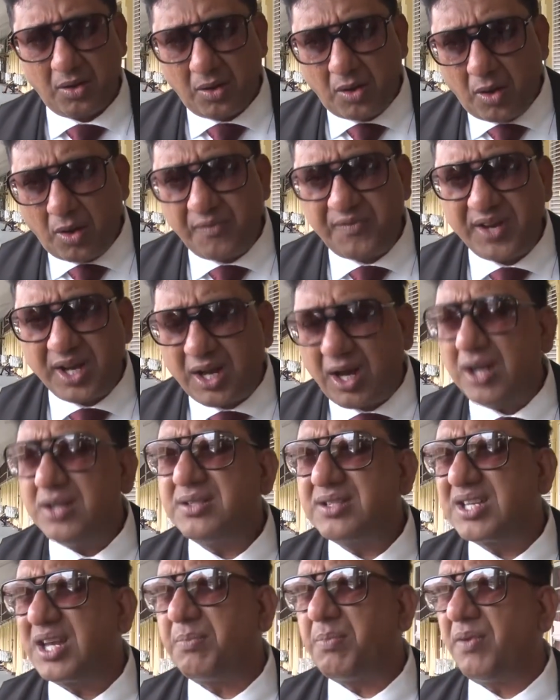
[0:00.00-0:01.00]
of the
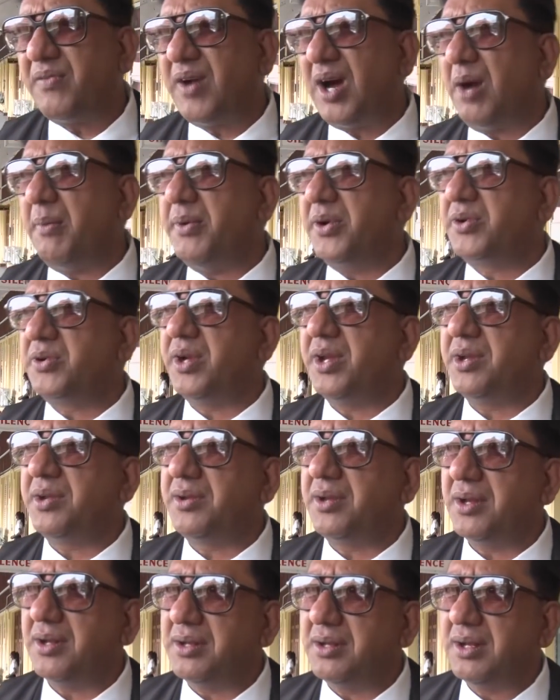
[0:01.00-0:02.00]
concept of
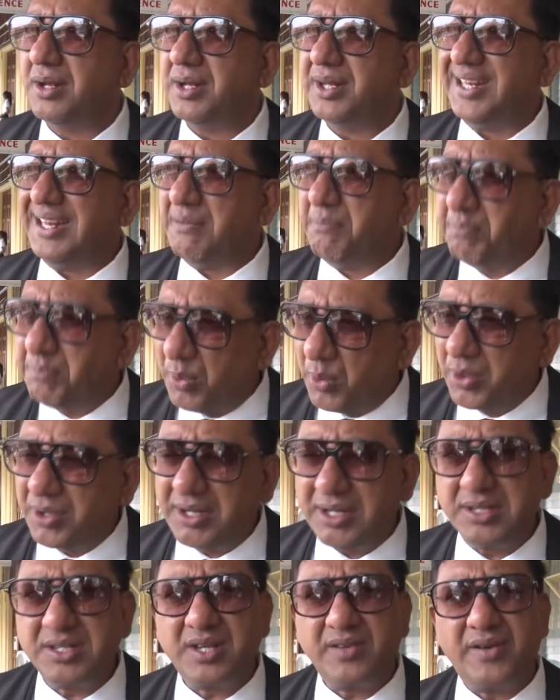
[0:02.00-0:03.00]
arbitration, the
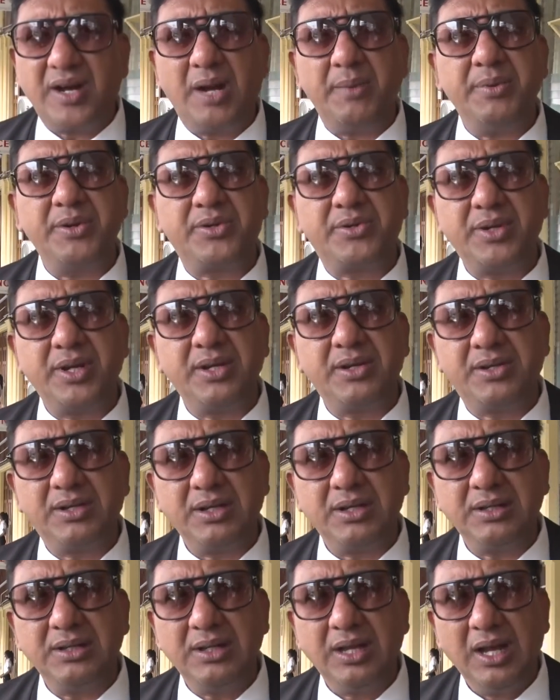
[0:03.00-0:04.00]
importance of
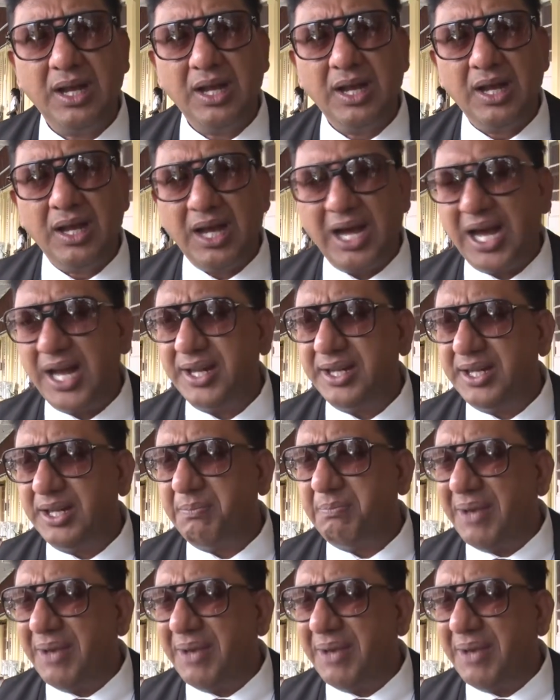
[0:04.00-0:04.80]
arbitration, and the